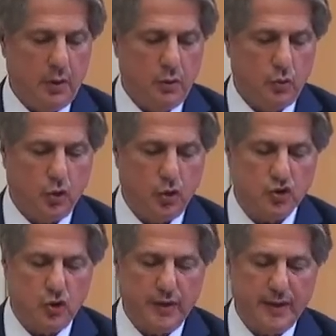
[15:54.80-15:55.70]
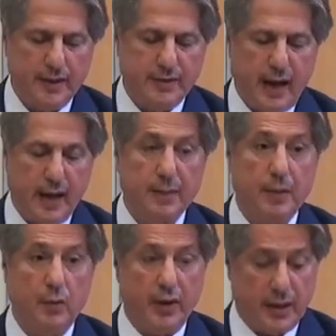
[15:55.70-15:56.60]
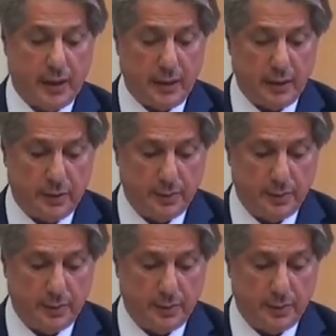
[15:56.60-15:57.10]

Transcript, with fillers: to consolidate the Arab awakening,